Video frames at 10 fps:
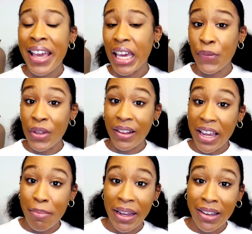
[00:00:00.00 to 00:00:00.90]
If you
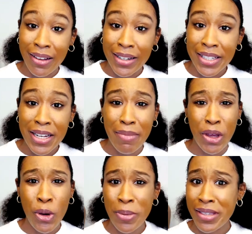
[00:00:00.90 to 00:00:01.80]
like my content, my
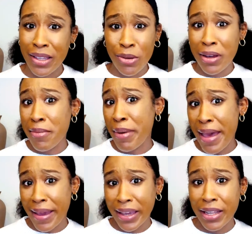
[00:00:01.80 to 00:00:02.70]
hope is that you'll come
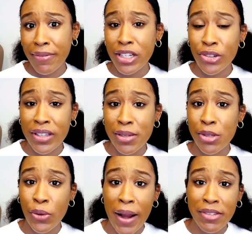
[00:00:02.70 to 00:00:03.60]
back and eventually
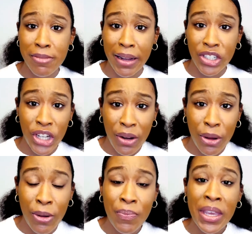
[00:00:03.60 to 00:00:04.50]
subscribe to my
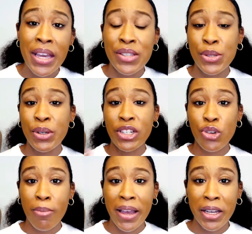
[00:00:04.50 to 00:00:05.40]
channel so you can
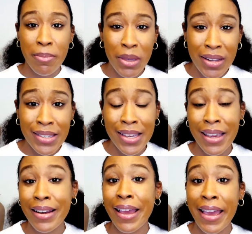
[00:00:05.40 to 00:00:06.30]
join my community
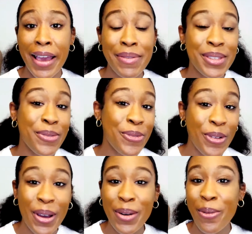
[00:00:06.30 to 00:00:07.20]
and have some
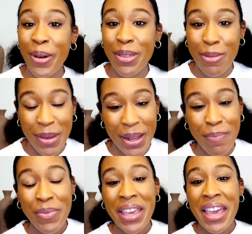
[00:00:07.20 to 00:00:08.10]
fun with me.
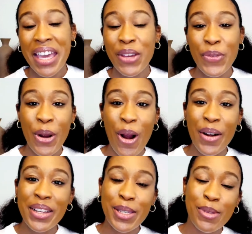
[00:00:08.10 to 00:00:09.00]
And if you're
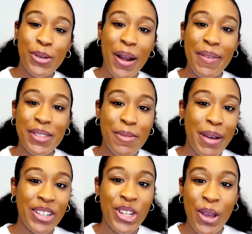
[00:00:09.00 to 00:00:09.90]
already subscribed to
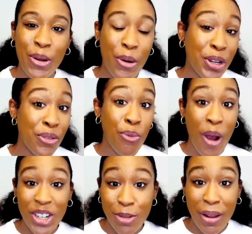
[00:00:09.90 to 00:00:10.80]
my channel or you've
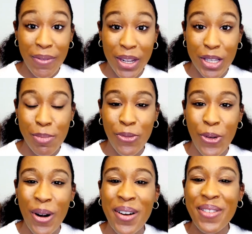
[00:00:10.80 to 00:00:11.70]
watched my videos
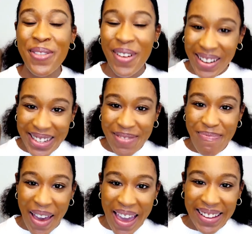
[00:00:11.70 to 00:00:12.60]
before, welcome
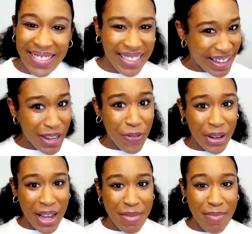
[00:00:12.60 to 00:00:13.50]
back. Thank you for
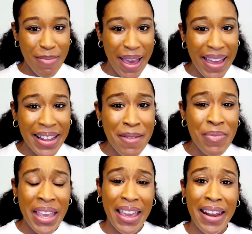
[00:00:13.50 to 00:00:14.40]
coming back.
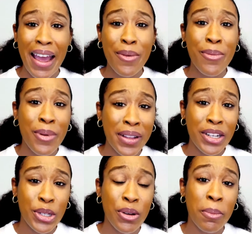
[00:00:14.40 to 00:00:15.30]
And I really
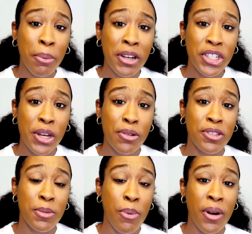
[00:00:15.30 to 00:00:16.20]
do appreciate your
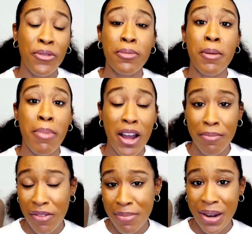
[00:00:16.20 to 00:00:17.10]
support from the bottom
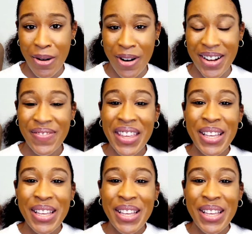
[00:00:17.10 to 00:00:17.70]
of my heart.